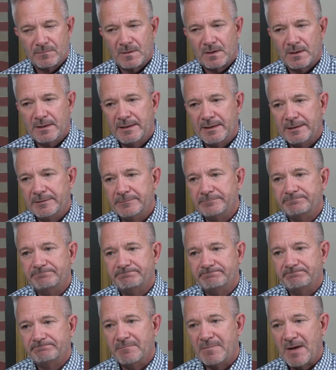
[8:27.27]
I'm
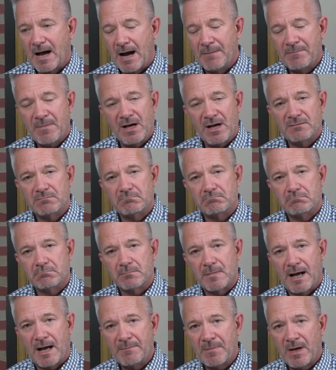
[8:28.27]

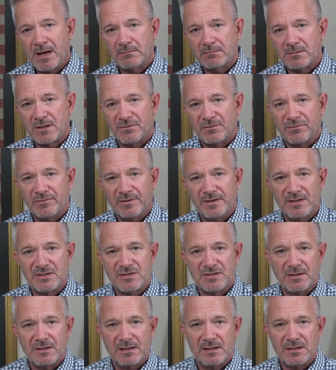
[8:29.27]
not
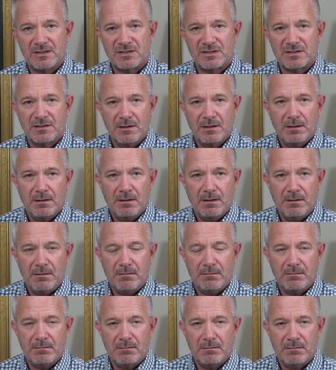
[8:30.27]
convinced that it's
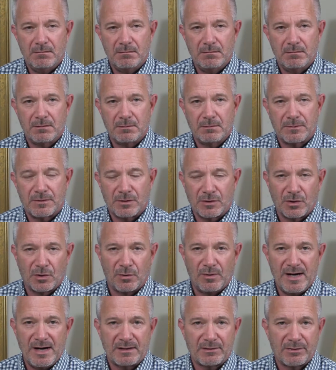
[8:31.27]
the
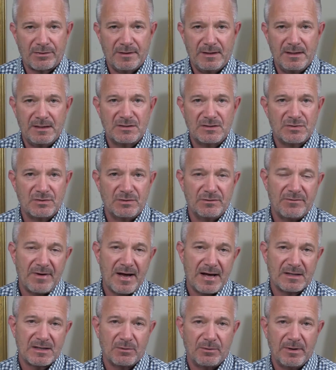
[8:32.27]
correct thing to
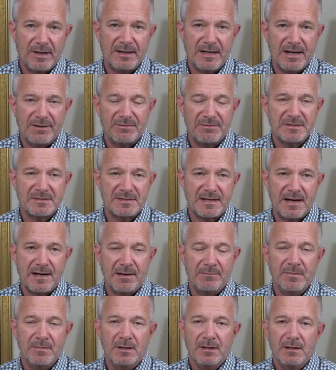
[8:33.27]
evacuate every
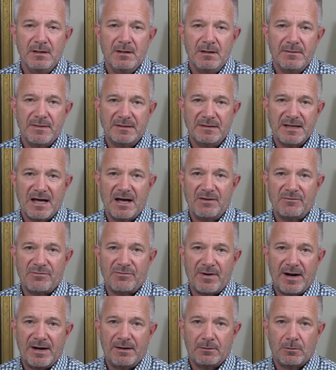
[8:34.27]
time that
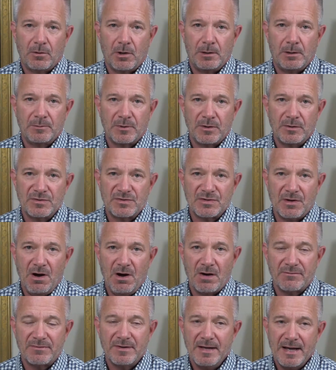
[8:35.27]
fire alarm goes
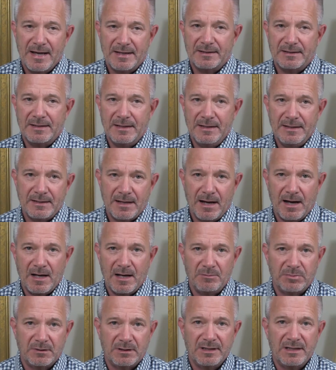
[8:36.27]
off. And again, I
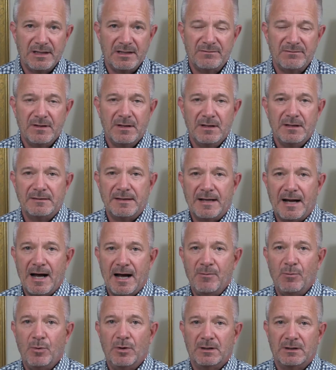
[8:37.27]
believe that
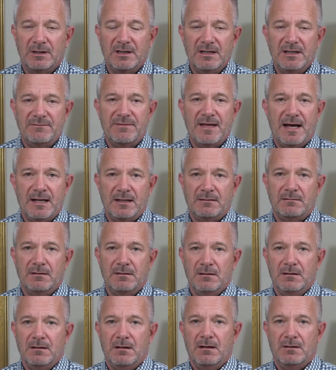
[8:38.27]
I want to leave that
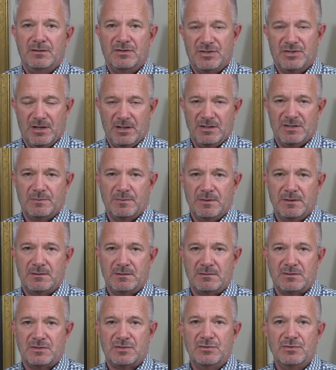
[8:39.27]

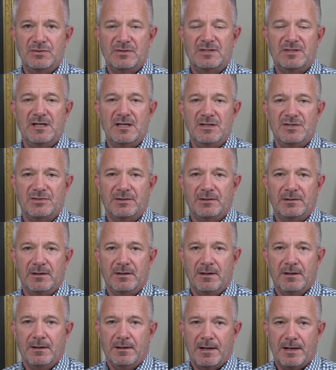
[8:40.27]
judgment to the teacher.
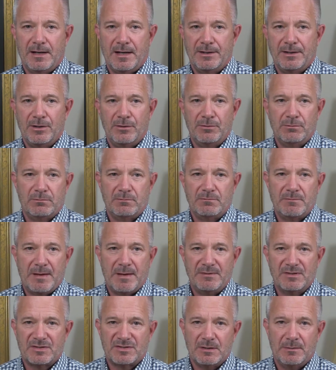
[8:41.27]
I know
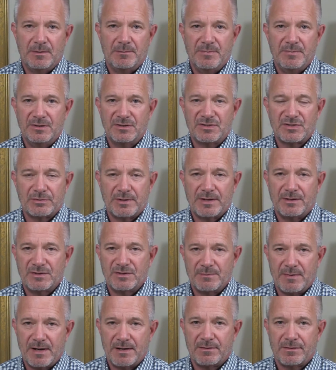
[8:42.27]
maybe some
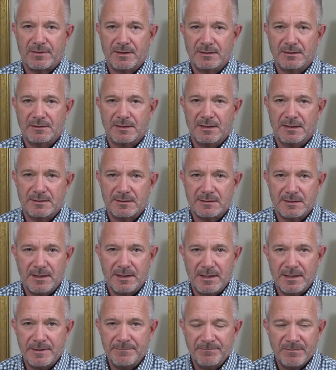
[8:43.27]
administrators might think
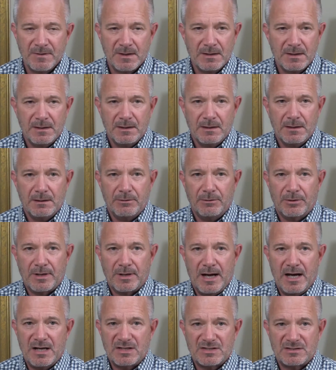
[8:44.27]
that,
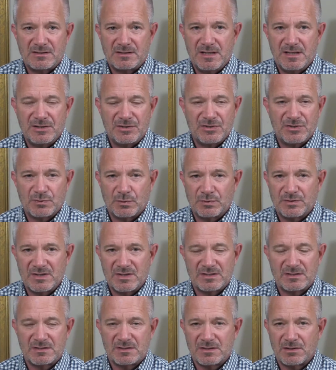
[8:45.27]
teachers will
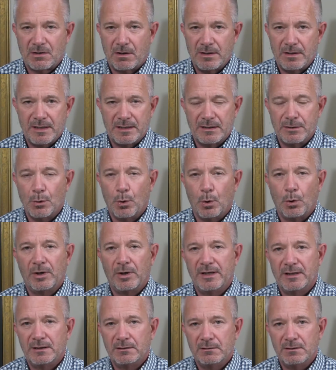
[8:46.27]
just start
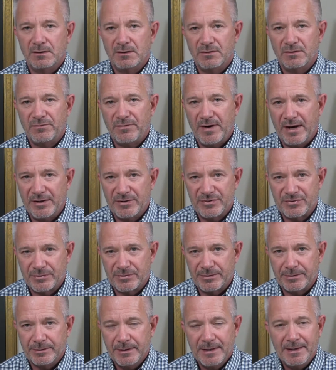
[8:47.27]
ignoring the fire
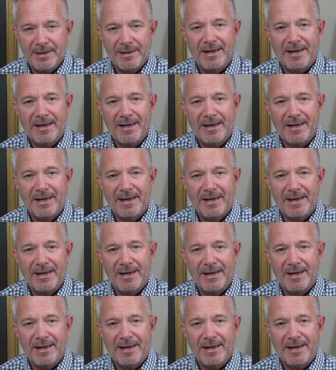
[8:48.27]
drill.